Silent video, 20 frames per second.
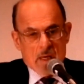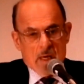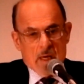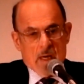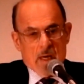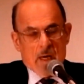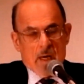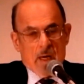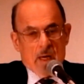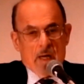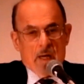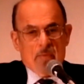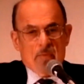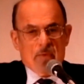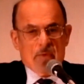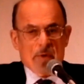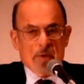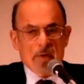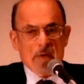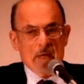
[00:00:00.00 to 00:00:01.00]
I'm
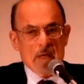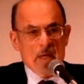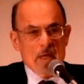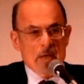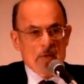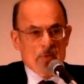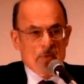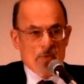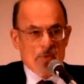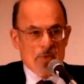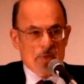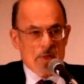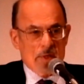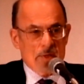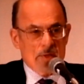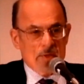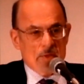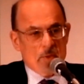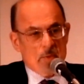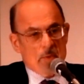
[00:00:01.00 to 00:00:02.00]
very interested
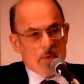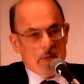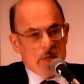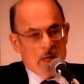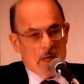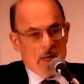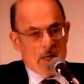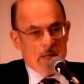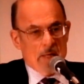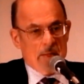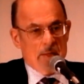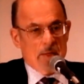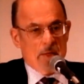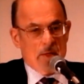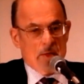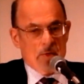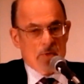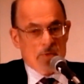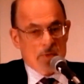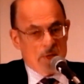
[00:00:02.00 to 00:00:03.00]
in some of the
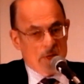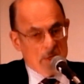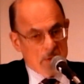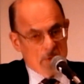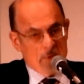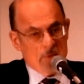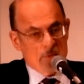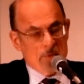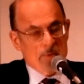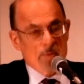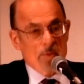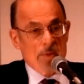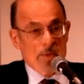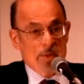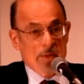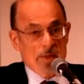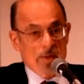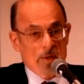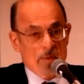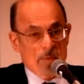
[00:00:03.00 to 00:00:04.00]
ideas, and I use them in
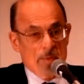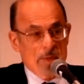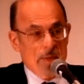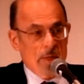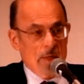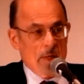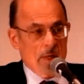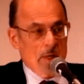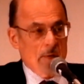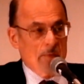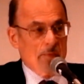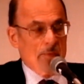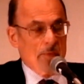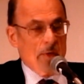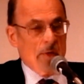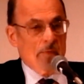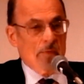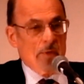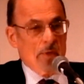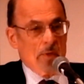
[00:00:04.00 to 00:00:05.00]
therapy,
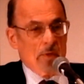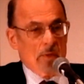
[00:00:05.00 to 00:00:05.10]
of